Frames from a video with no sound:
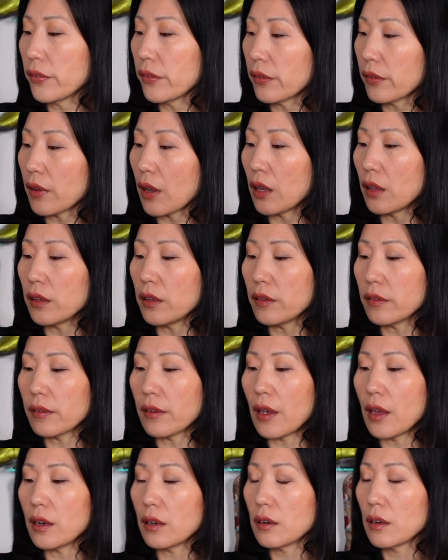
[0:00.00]
Styling
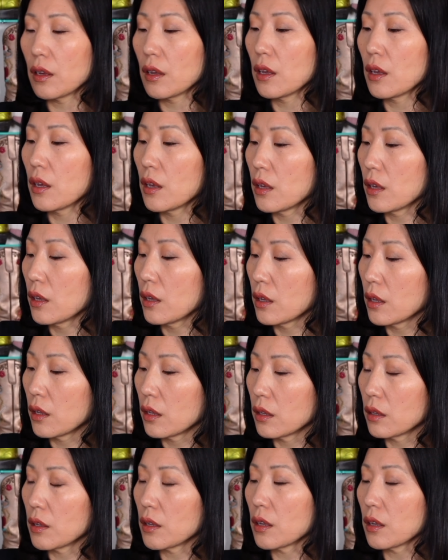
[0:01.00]
Set.
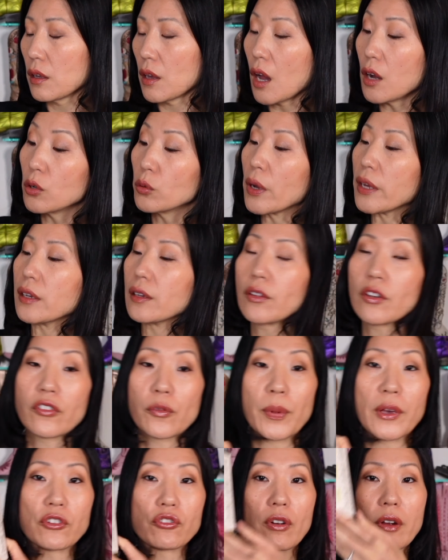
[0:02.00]
Oh, wait,
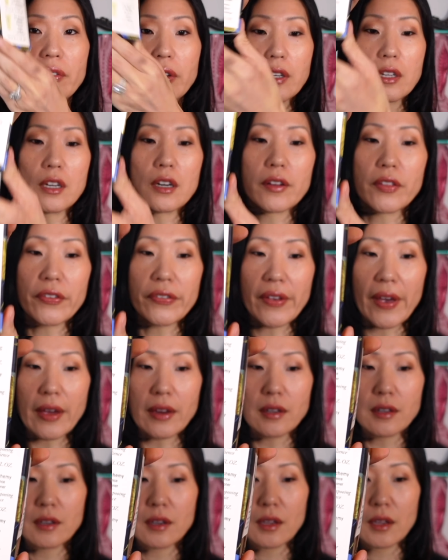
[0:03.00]
there's a picture of it here on the
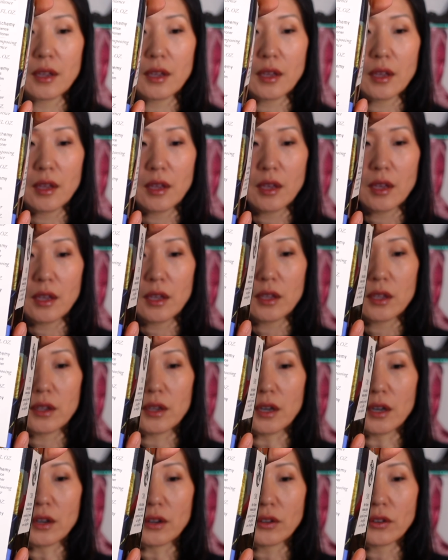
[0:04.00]
side.
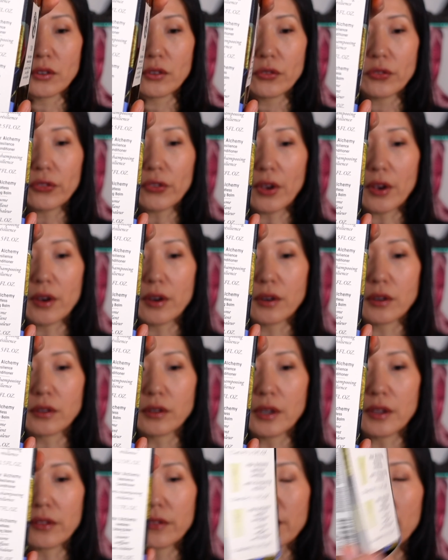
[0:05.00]
Here.
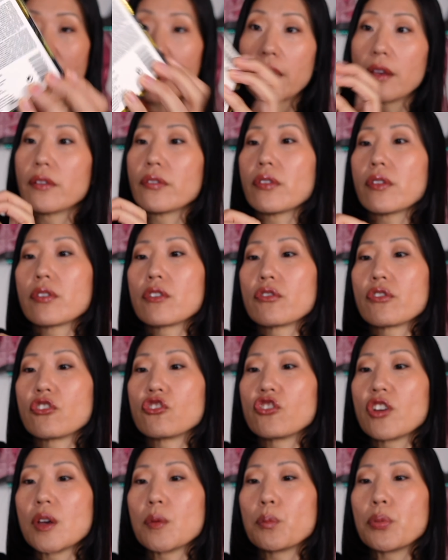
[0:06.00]
So it says there's a
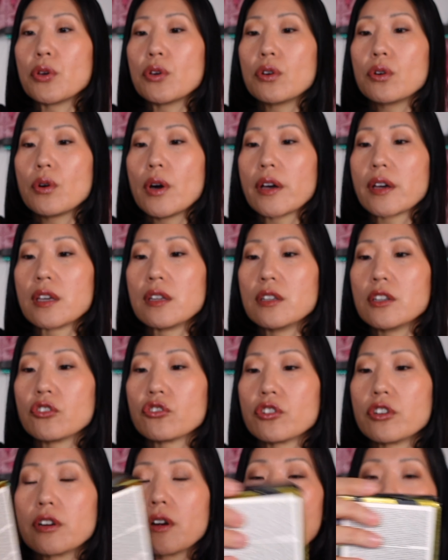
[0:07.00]
shampoo, a
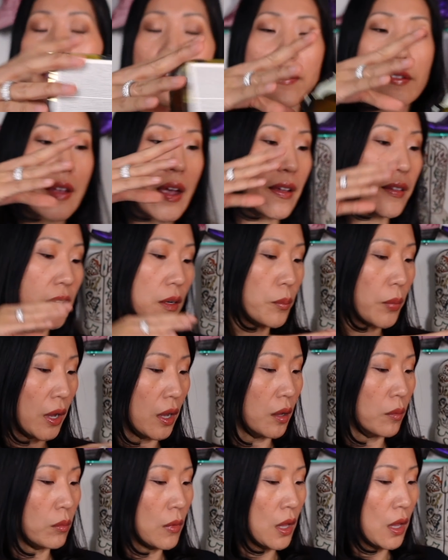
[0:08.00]
conditioner, and a styling
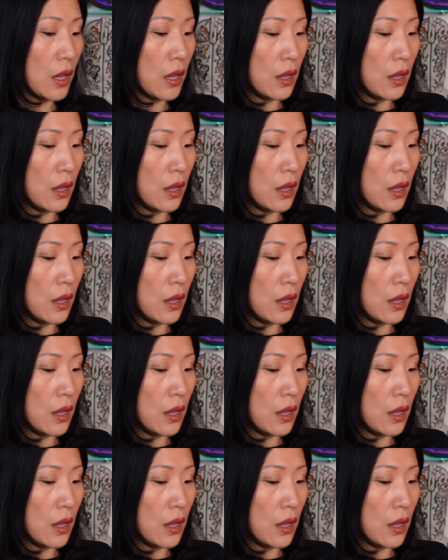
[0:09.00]
balm.